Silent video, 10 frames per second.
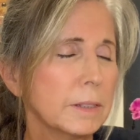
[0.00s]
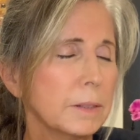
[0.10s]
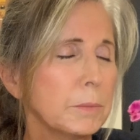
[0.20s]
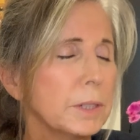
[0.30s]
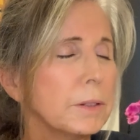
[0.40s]

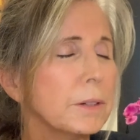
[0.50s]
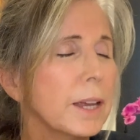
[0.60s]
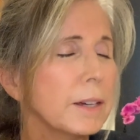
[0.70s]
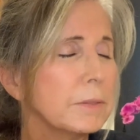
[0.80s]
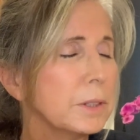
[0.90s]
We don't
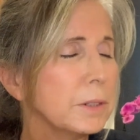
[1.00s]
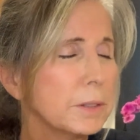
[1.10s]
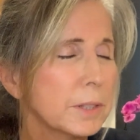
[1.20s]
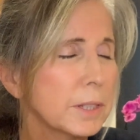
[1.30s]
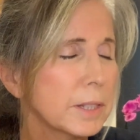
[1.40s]
have to use
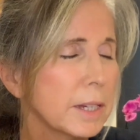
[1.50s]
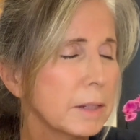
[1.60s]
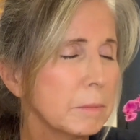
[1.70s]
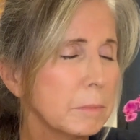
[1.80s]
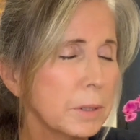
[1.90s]
the
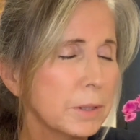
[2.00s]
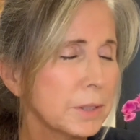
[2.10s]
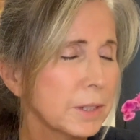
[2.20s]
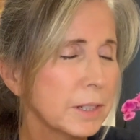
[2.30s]
same person